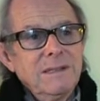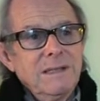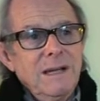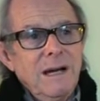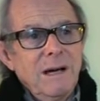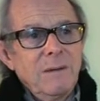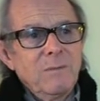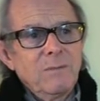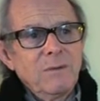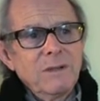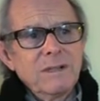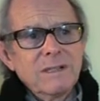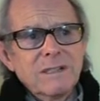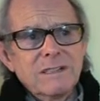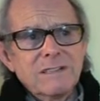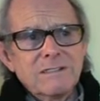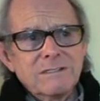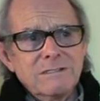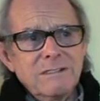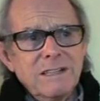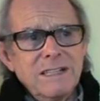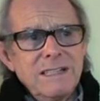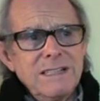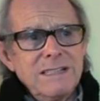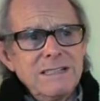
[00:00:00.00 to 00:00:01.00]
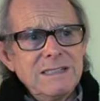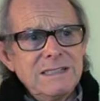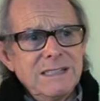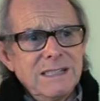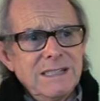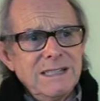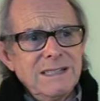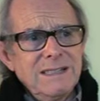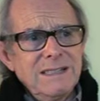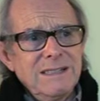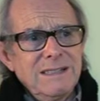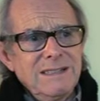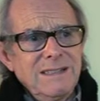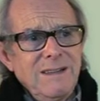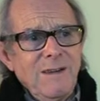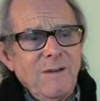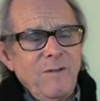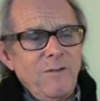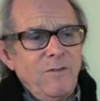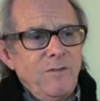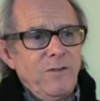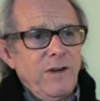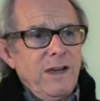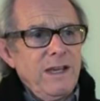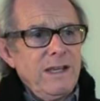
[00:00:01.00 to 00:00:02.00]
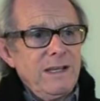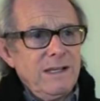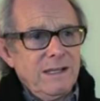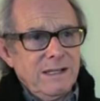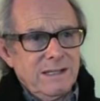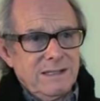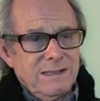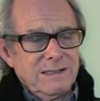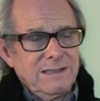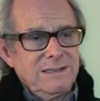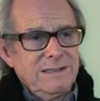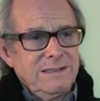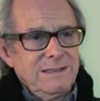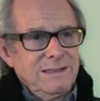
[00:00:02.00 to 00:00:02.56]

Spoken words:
And what a crazy failure